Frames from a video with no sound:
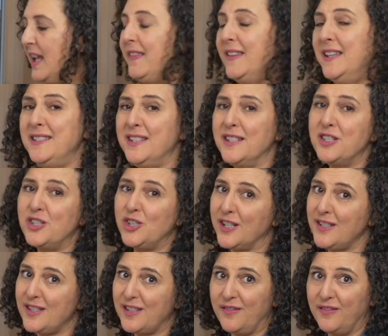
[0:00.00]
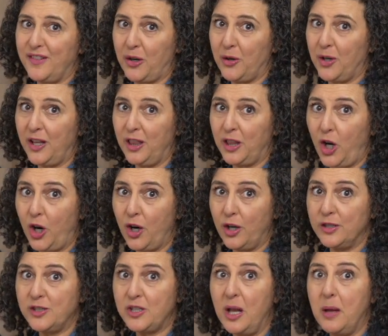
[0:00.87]
This is just a very
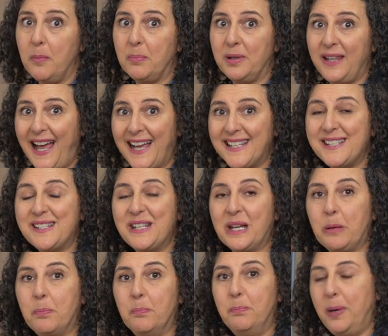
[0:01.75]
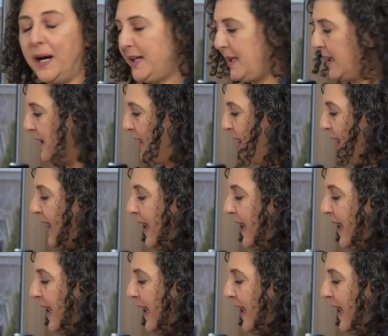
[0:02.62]
large plastic bucket,